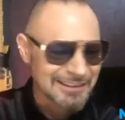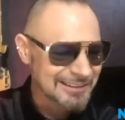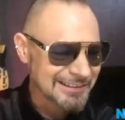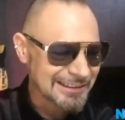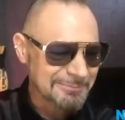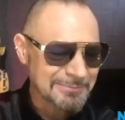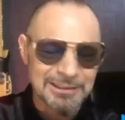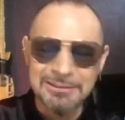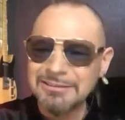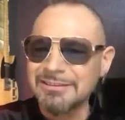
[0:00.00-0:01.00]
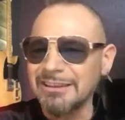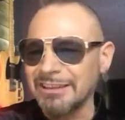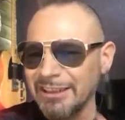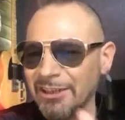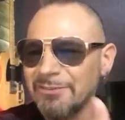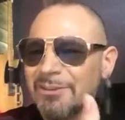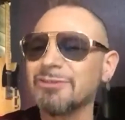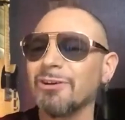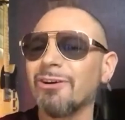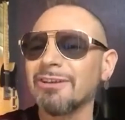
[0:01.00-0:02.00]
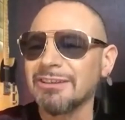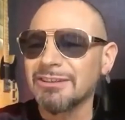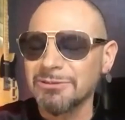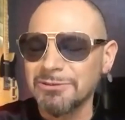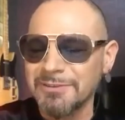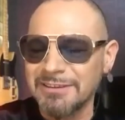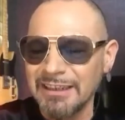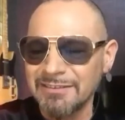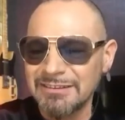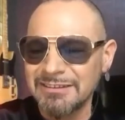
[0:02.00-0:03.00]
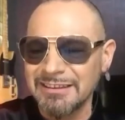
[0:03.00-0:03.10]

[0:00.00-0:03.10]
And you know, sticking over the song, and it's good for David.